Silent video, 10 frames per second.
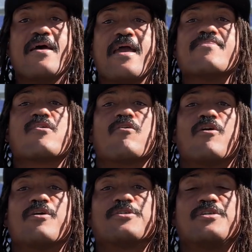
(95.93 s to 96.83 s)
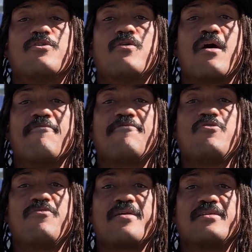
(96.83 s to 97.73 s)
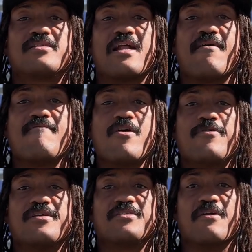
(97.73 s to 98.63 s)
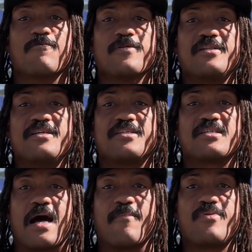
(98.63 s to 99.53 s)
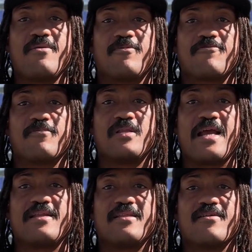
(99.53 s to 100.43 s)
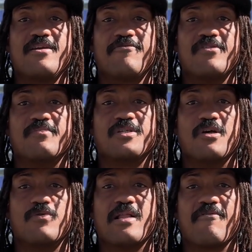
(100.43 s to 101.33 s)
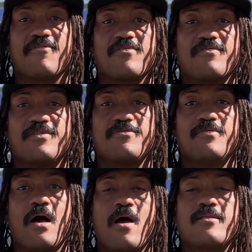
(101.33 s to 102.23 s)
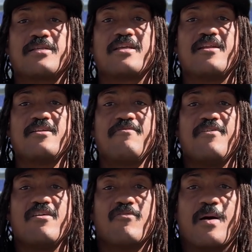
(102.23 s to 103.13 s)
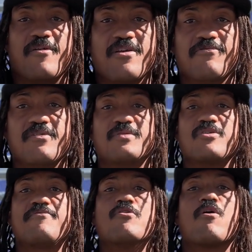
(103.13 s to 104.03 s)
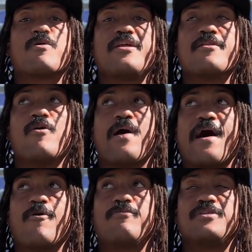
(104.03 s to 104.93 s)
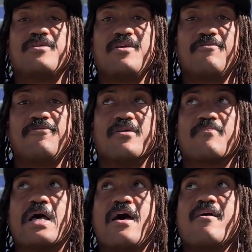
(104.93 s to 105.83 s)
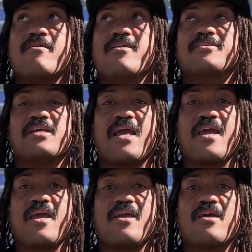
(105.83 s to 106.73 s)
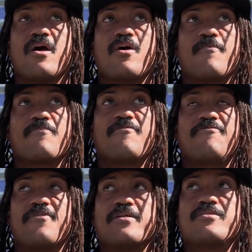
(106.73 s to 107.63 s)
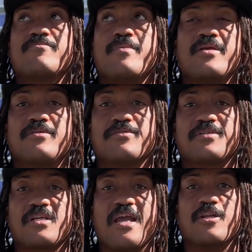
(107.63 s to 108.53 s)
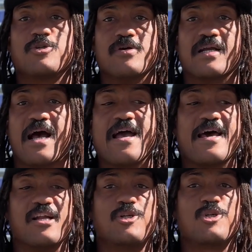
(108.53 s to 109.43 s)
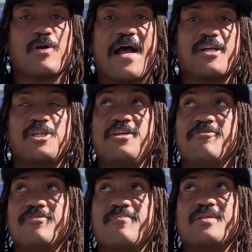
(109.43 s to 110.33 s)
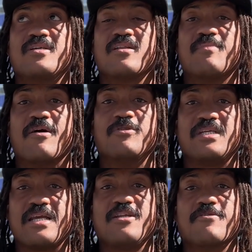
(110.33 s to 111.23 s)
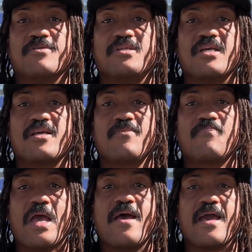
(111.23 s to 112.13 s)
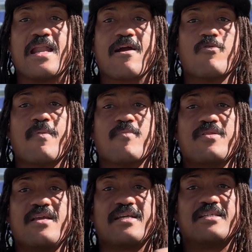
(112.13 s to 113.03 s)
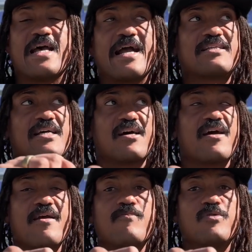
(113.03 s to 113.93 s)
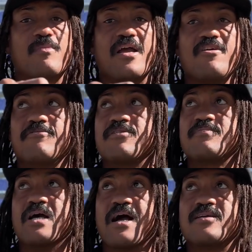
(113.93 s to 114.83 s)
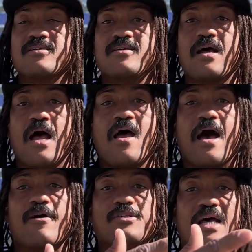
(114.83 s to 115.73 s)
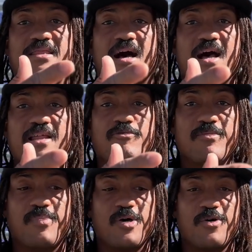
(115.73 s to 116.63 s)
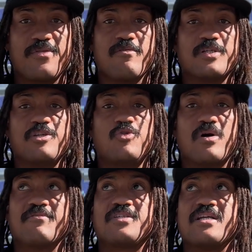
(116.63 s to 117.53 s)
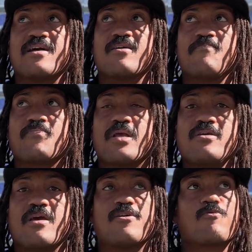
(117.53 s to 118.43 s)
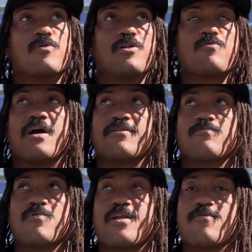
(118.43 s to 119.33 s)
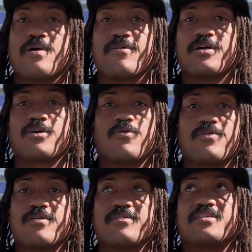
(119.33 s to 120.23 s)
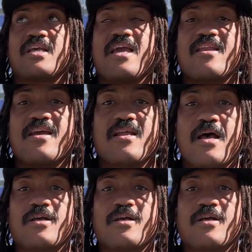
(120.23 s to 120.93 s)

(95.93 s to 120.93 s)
And there are also a few things that I've noticed that really stop people from landing their heel flips. So without further ado, let's get into the video about heel flips. So if you already know how to heel flip, it is a fundamental skate trick. I had a trash heel flip until about 10 years in, and I remember the exact time when my heel flip got good. I was at the Hollywood Bowl. There was a 12 stair. You had to run around a corner to skate it.